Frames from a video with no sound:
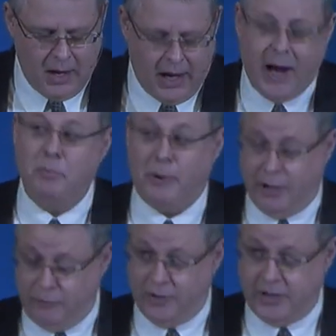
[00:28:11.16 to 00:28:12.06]
I'm
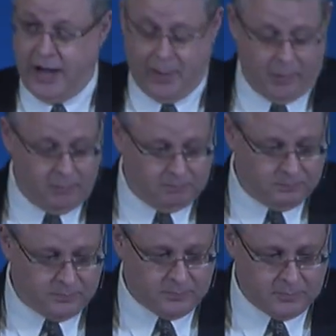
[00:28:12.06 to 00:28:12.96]
praying for it to happen.
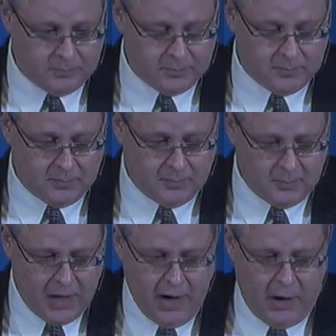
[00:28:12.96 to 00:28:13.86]

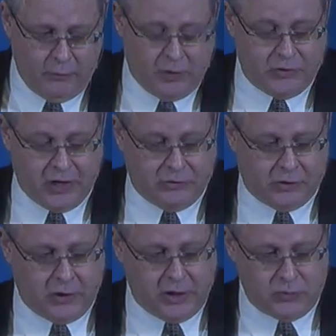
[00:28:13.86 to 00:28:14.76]
1
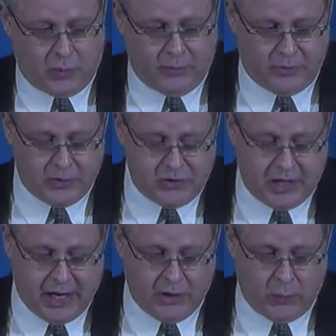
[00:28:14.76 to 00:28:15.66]
Thessalonians 1, verse
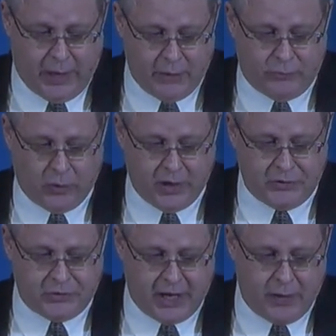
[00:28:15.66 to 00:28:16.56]
10 to wait for his
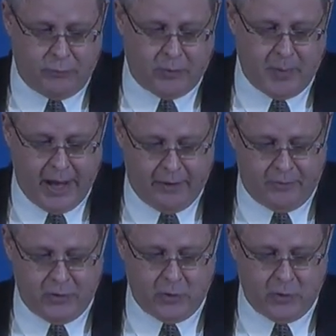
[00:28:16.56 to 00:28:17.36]
Son from heaven,